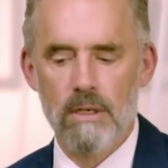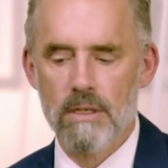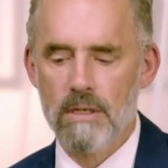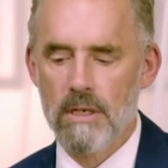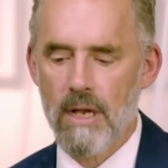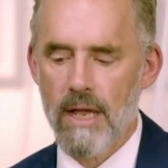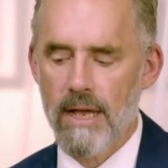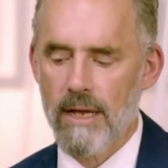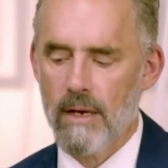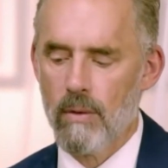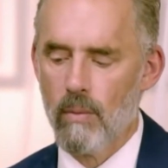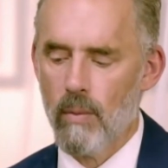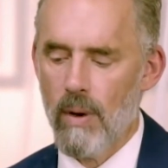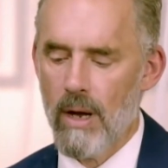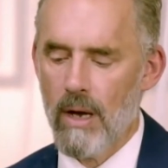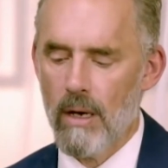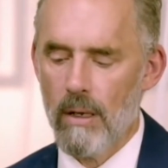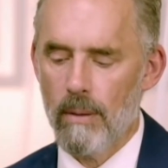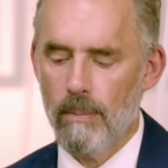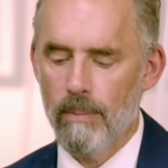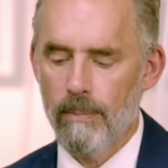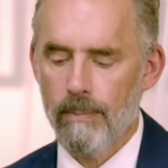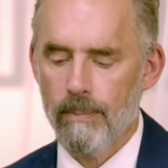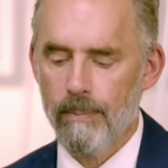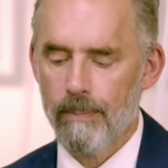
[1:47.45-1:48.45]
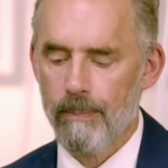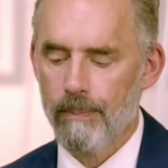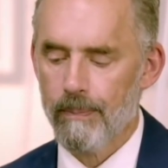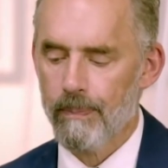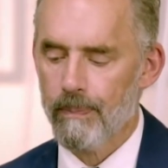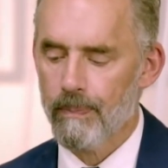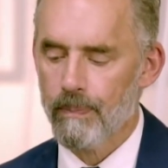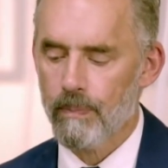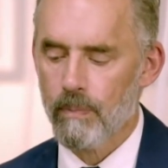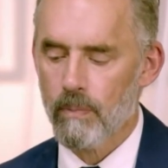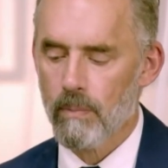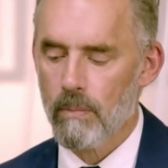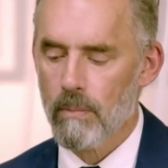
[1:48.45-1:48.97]
It's like, well,
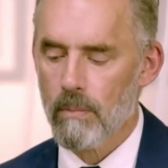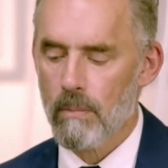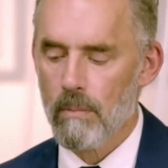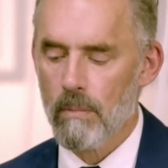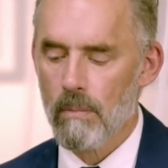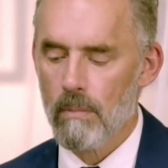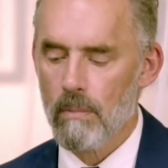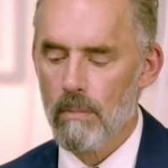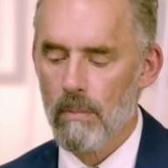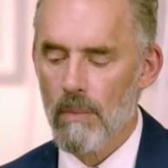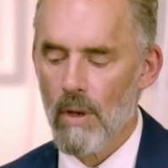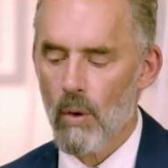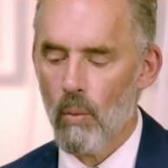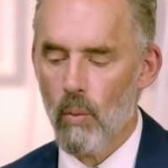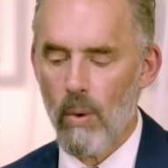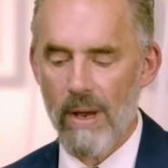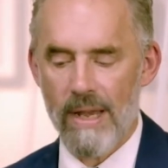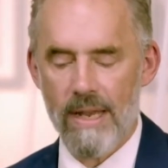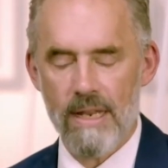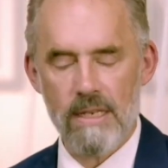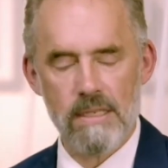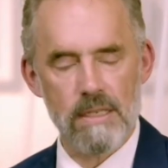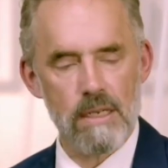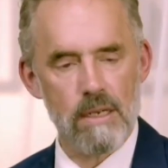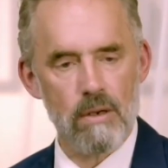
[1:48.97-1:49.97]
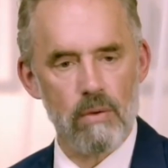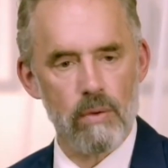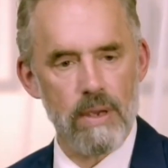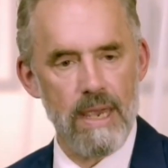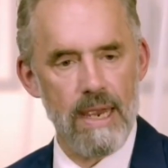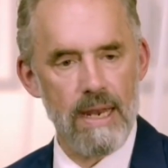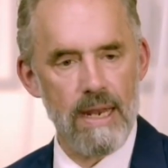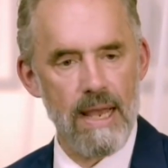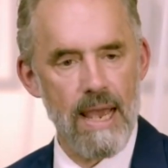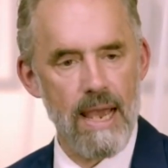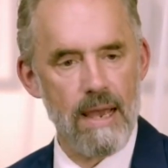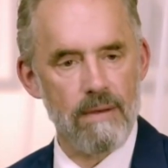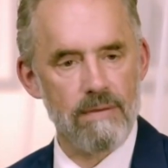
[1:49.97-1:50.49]
when is it
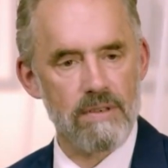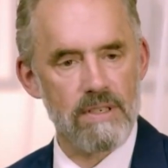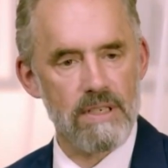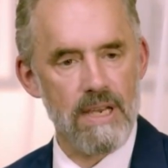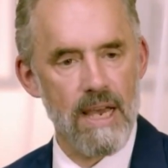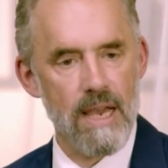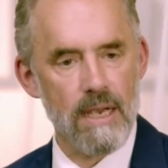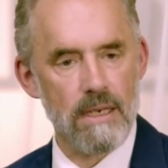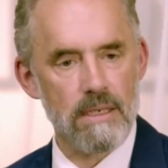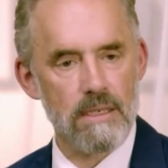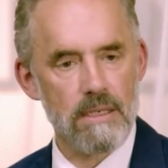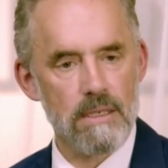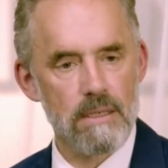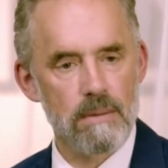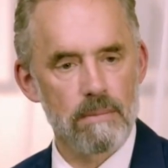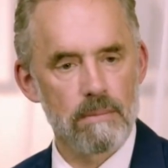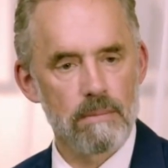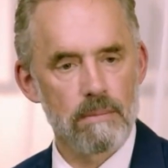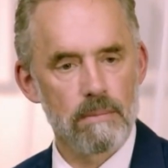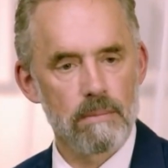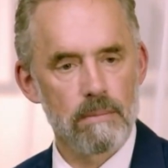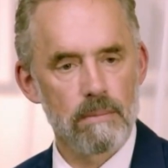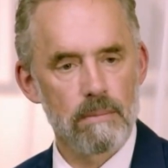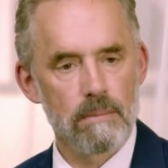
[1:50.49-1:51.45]
okay to have sex?